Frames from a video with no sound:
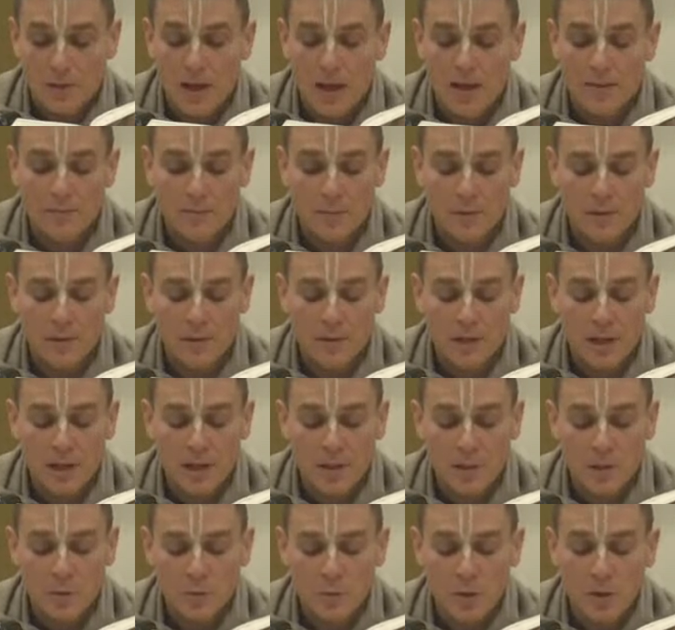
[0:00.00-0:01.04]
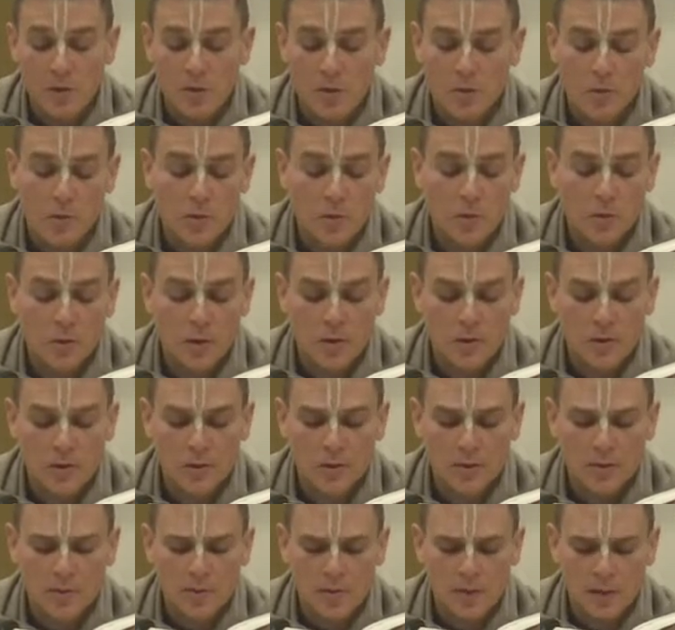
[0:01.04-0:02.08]
I have been touched by your
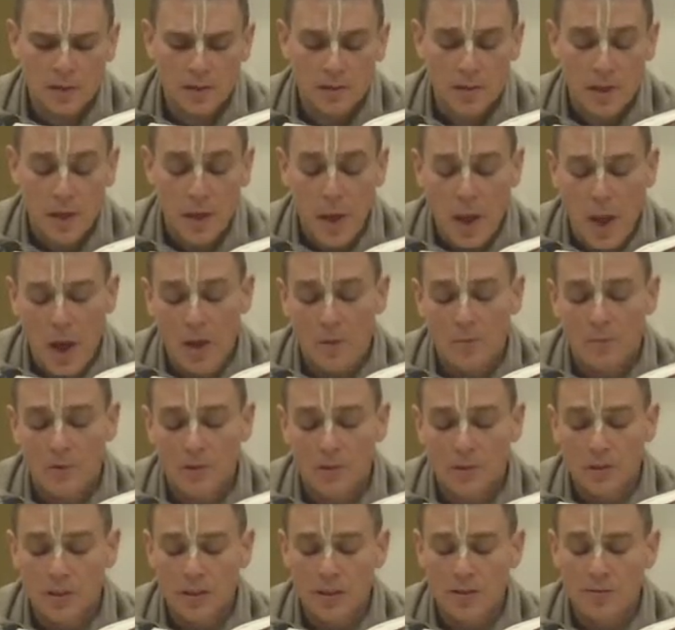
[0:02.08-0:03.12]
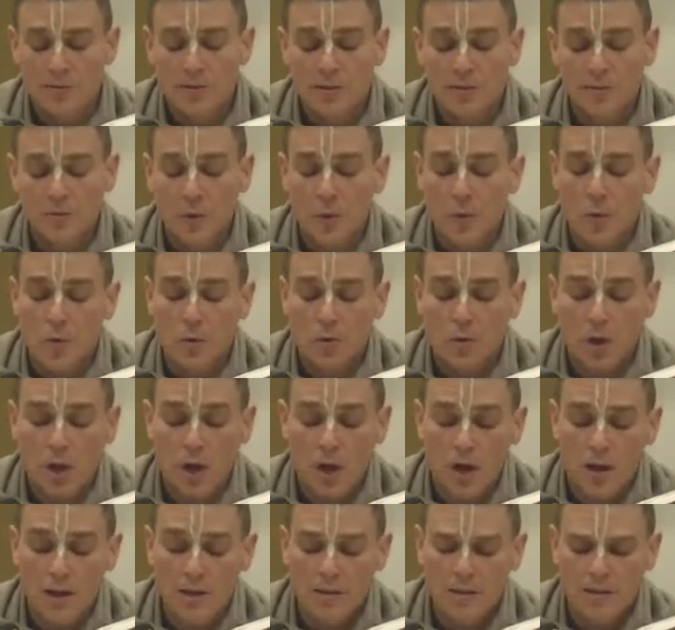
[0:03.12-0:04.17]
lotus feet, I am relieved of all
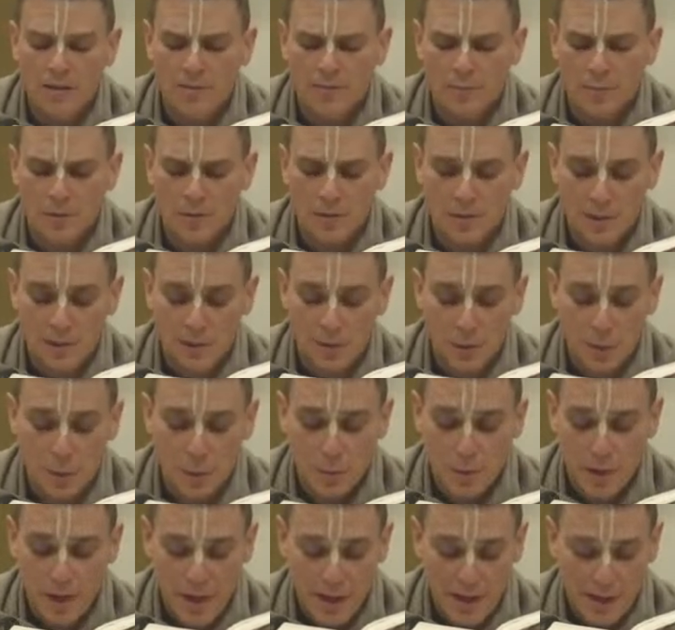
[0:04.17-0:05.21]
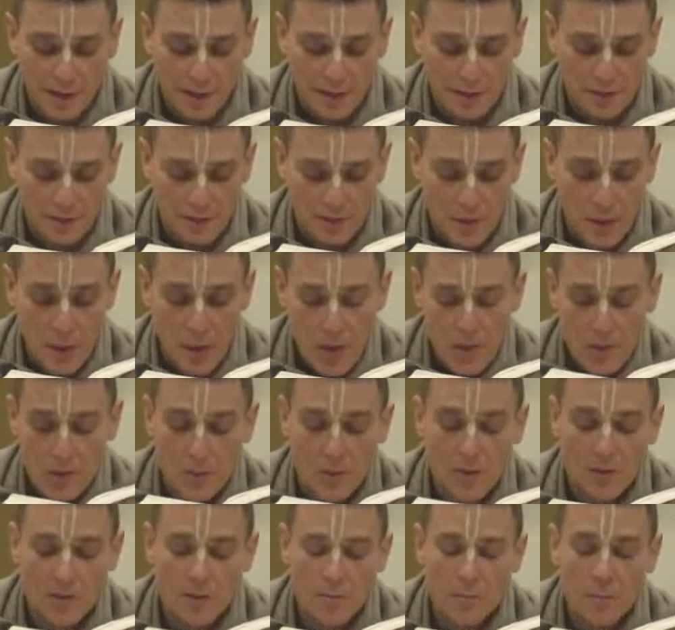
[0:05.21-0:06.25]
kinds of material pangs.
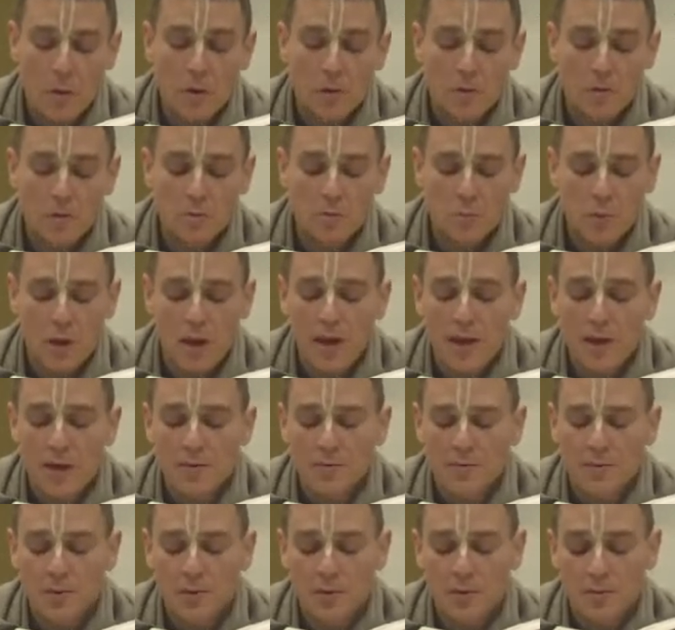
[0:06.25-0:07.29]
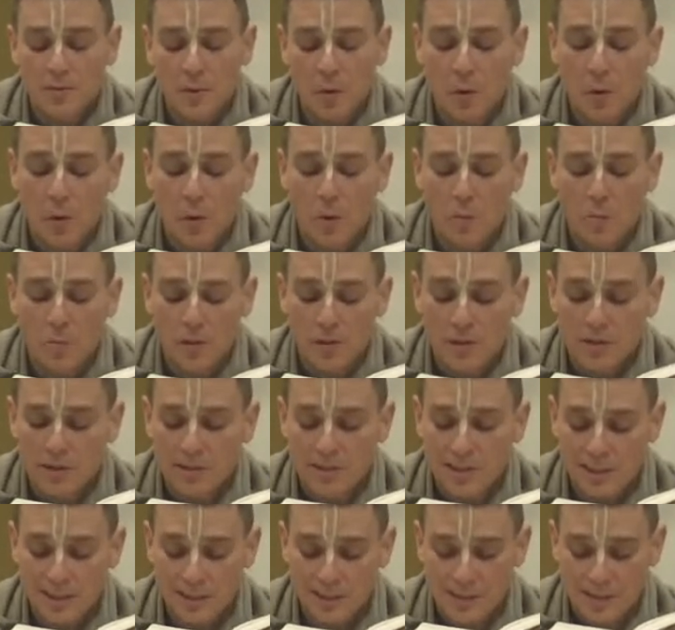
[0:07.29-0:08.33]
You are the most powerful of all
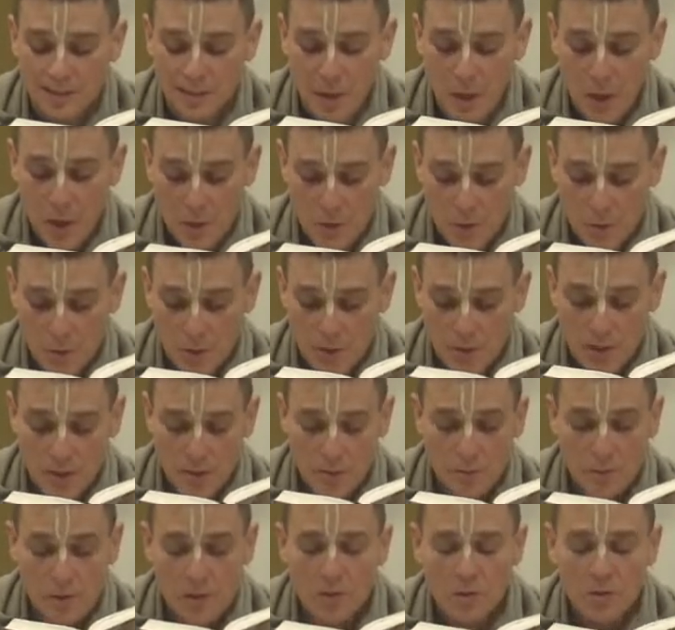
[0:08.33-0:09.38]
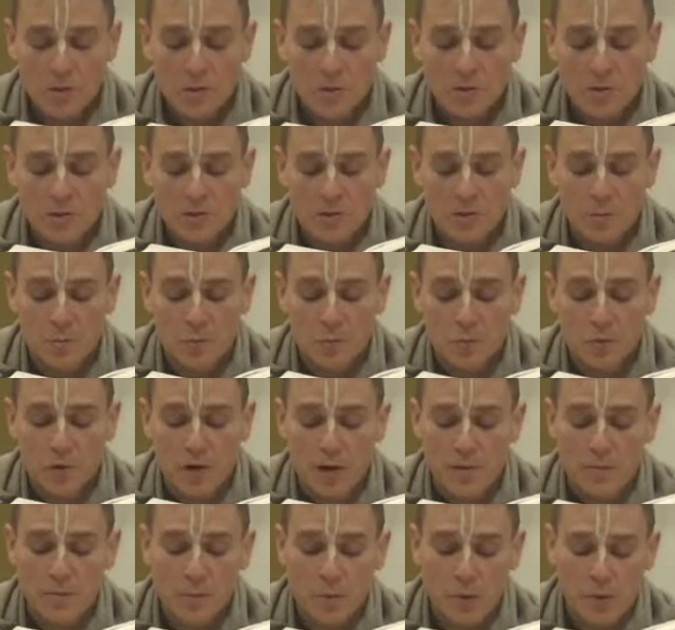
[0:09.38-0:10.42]
mystics. You are the original
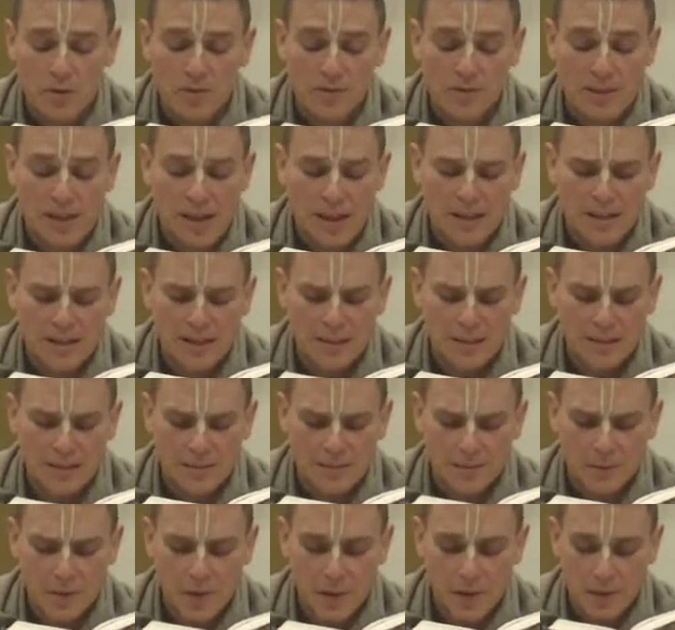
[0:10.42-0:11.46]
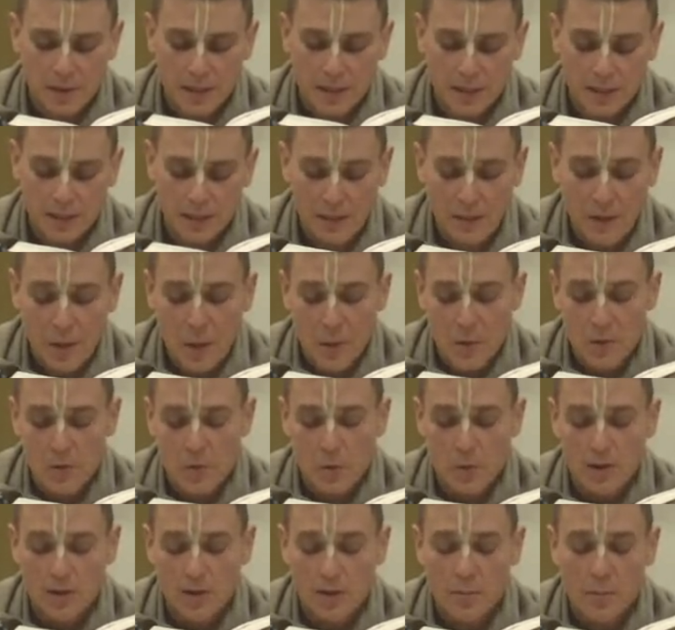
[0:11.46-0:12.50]
Supreme Personality of Godhead.
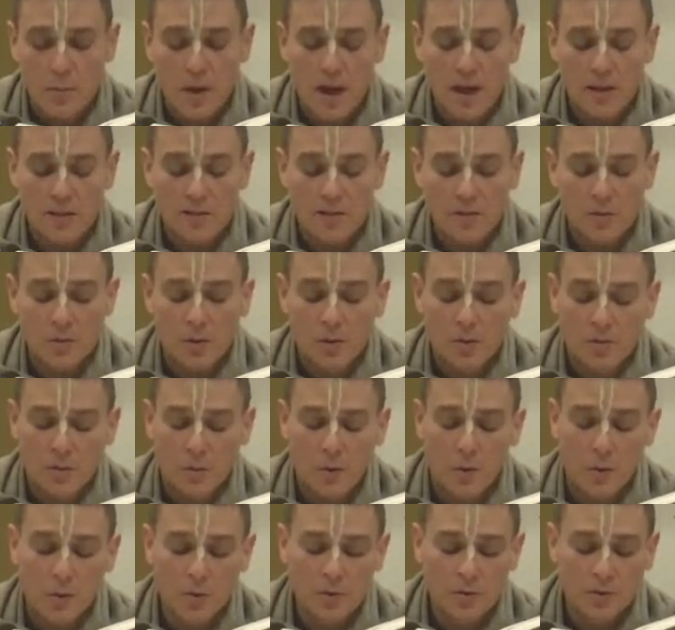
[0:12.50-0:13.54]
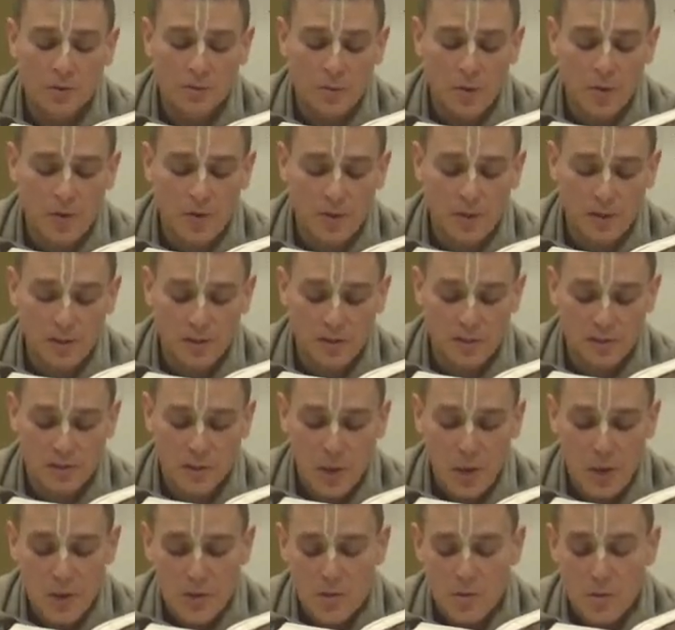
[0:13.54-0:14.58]
You are the master of all devotees.
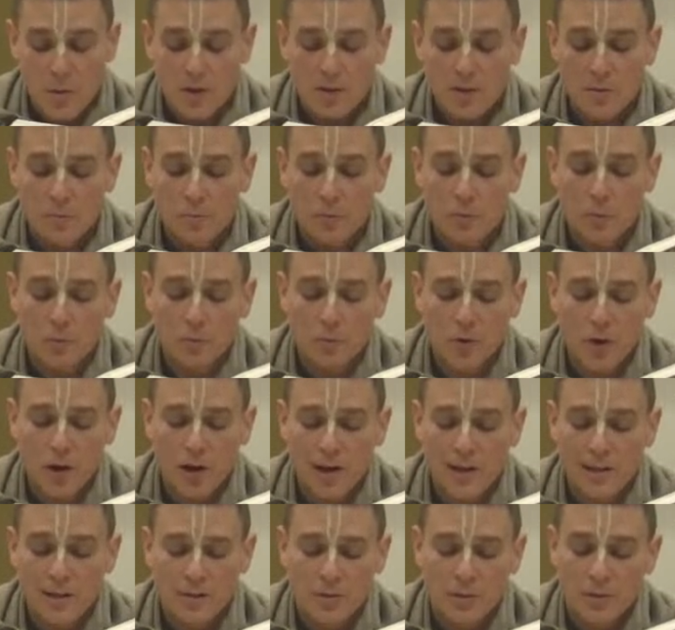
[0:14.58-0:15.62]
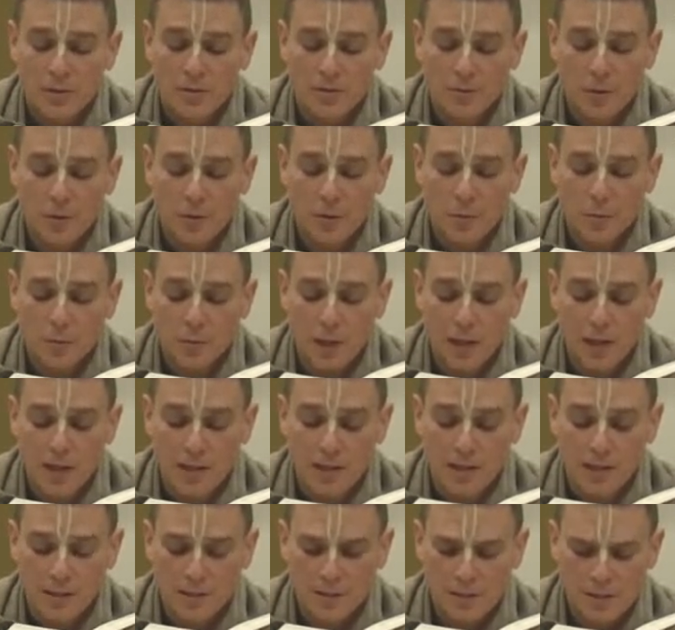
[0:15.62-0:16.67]
You are the proprietor of all
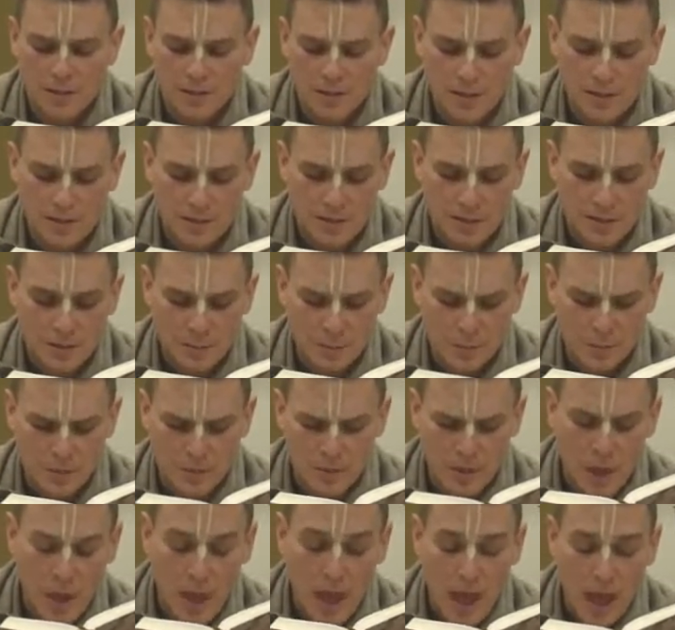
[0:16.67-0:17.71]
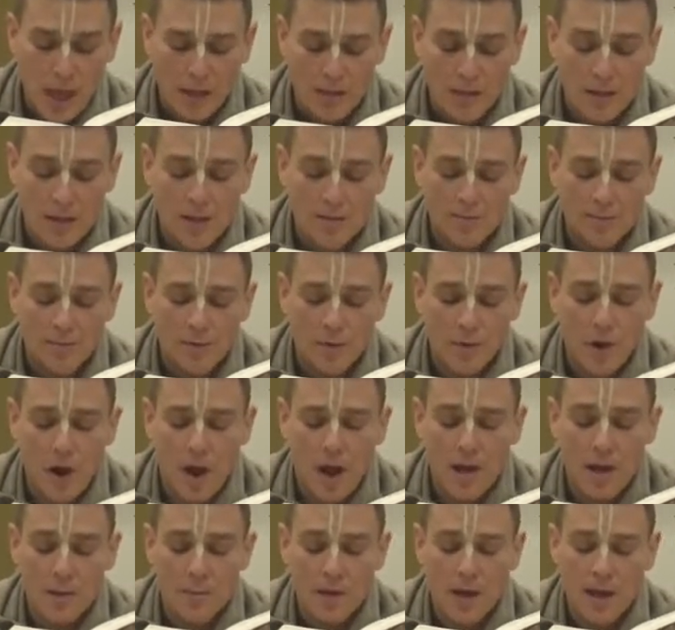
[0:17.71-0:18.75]
planetary systems, and therefore
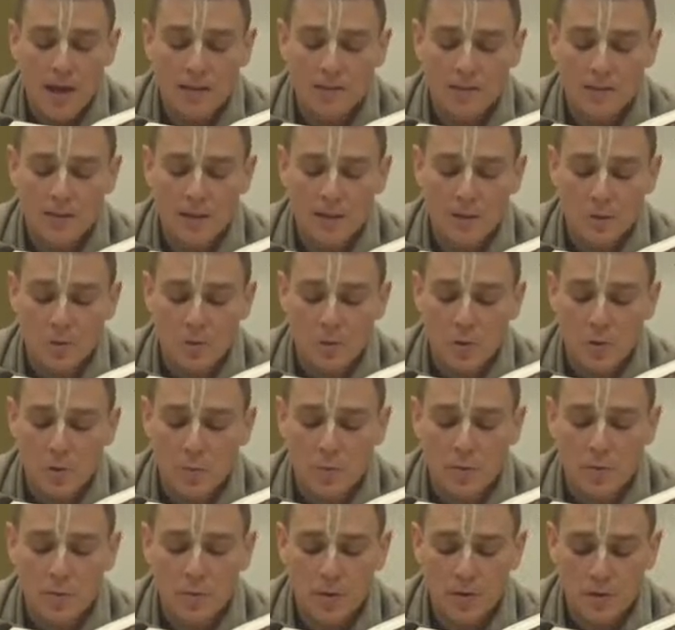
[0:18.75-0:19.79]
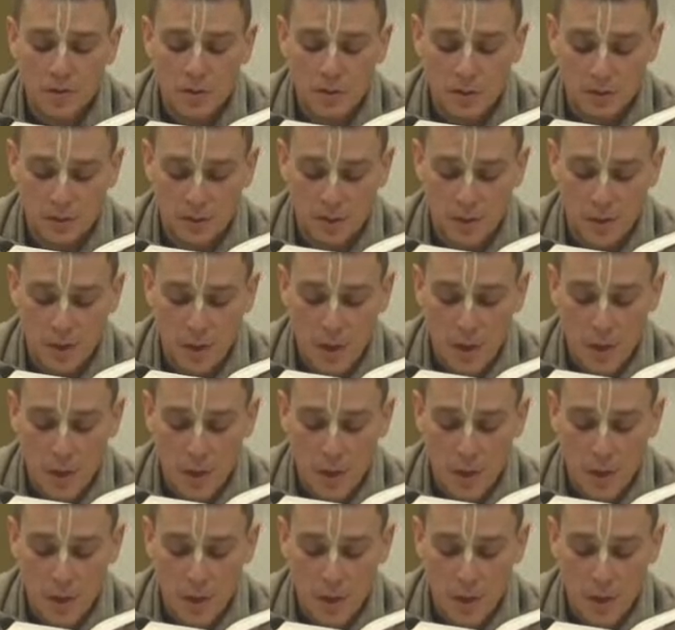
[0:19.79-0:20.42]
I am asking your permission.